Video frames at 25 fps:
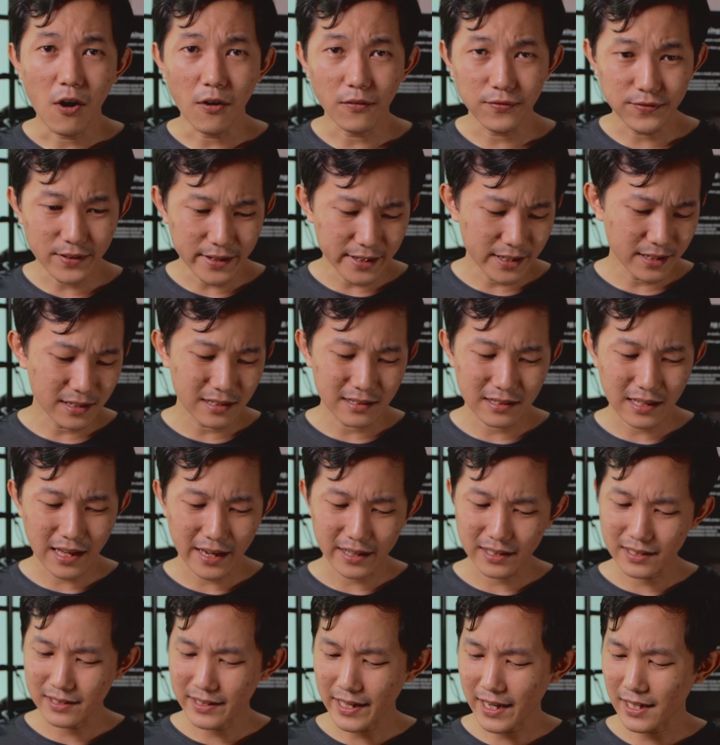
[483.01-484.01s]
Hopefully in
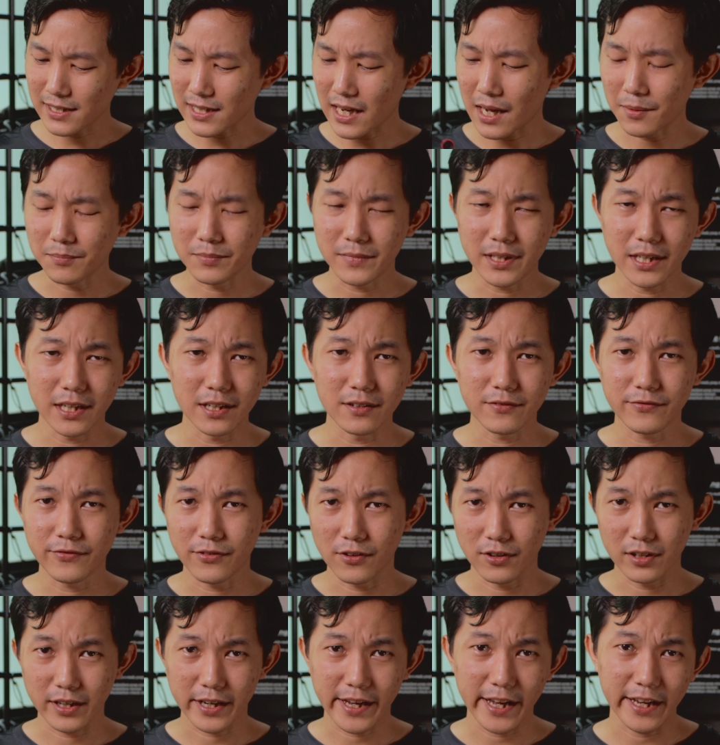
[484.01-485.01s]
like the next update
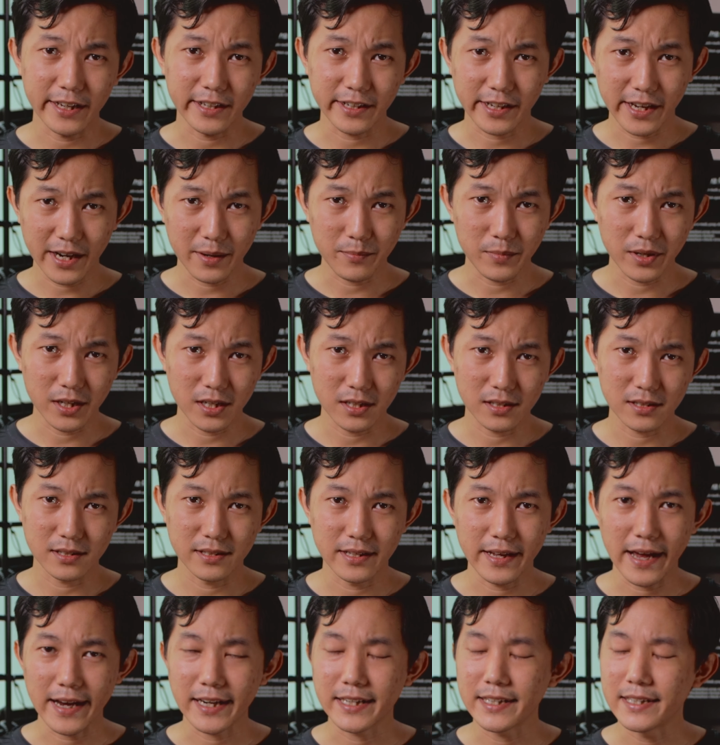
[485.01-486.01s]
for the Canon cameras,
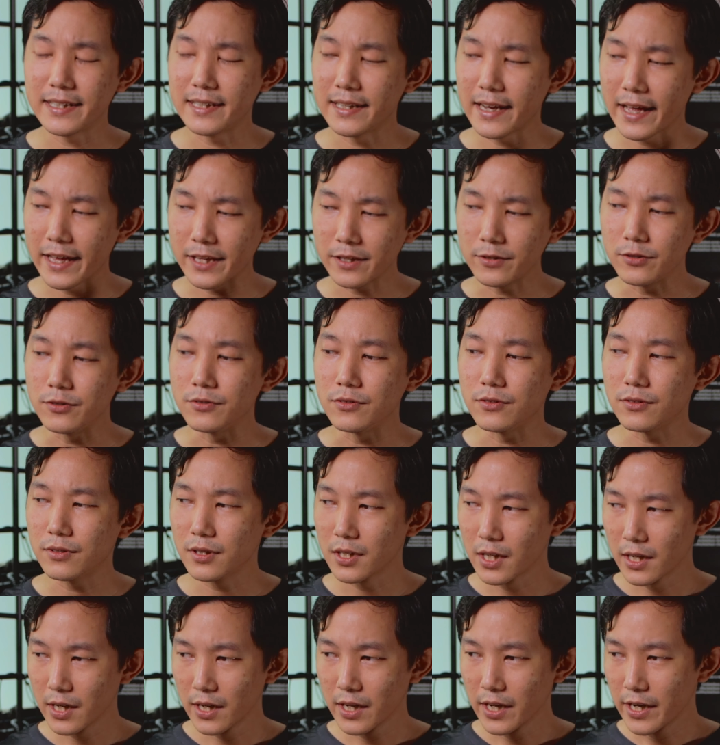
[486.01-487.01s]
they actually let you
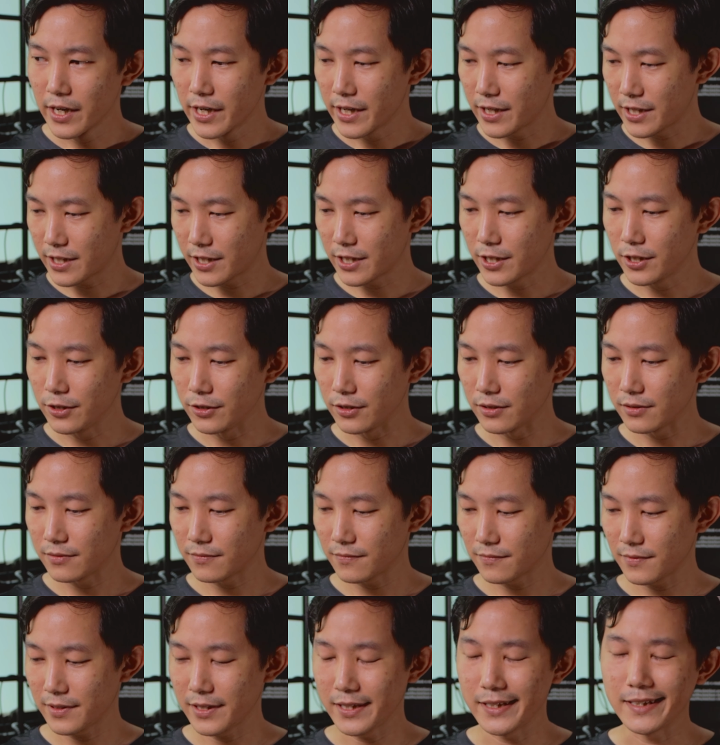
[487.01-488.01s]
shoot
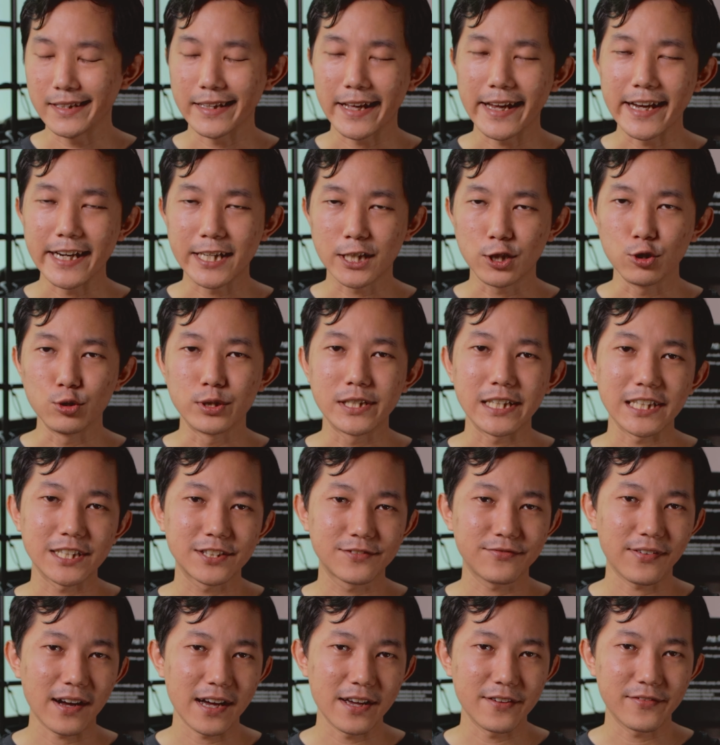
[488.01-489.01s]
in
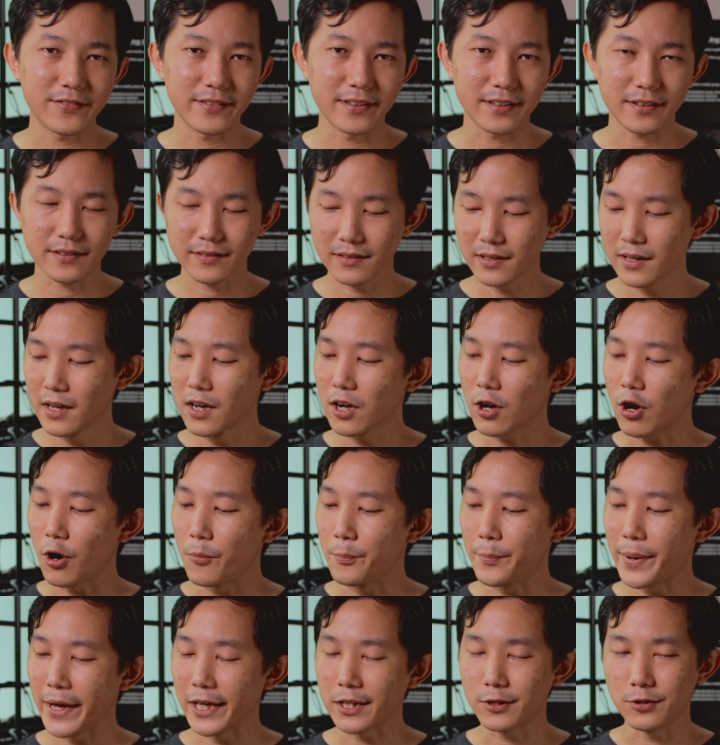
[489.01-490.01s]
H.265
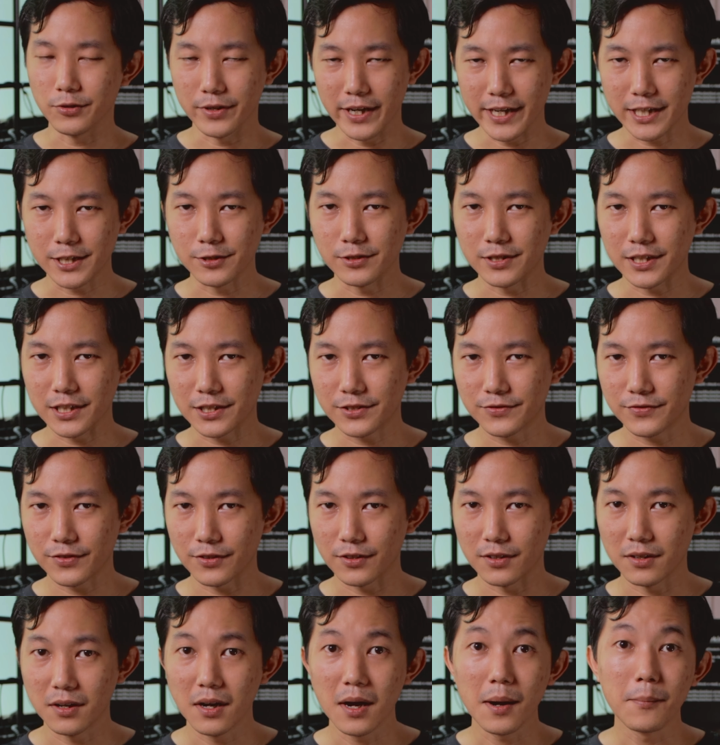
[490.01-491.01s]
compared to
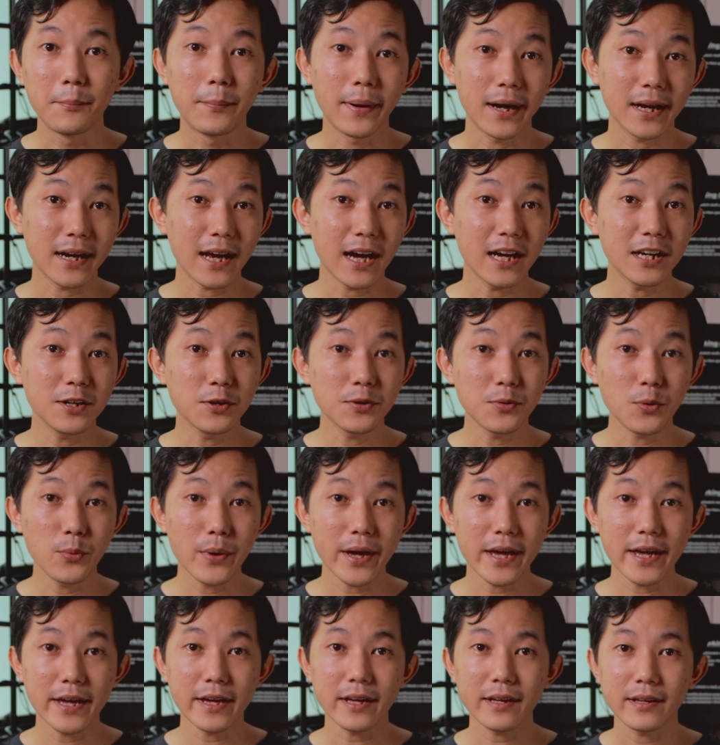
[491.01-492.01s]
H.264. But either
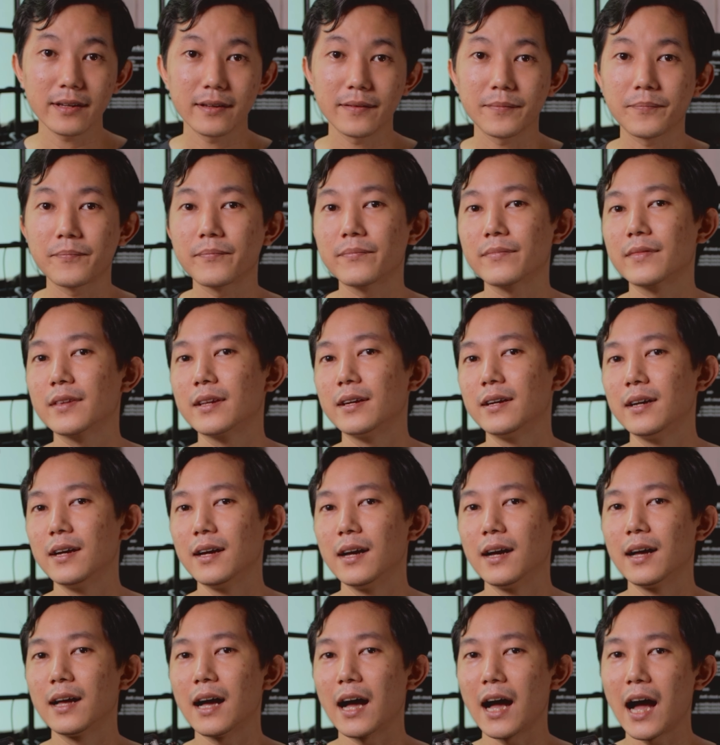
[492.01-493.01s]
way,
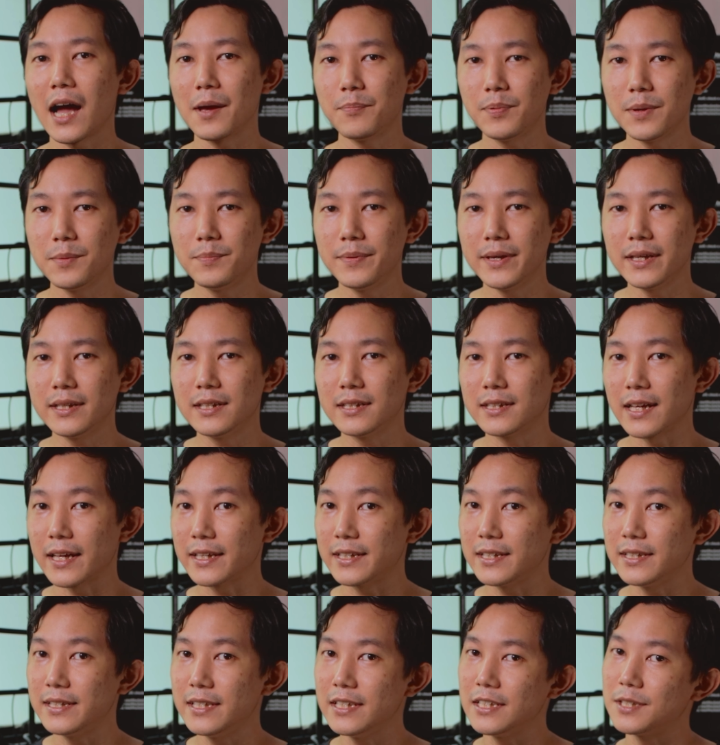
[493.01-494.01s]
IPB in the
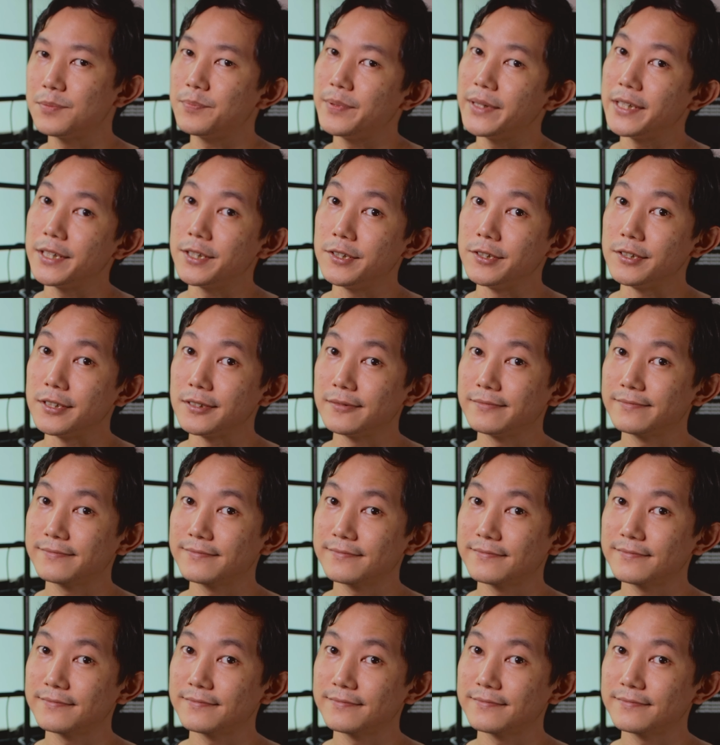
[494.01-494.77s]
90D is pretty good.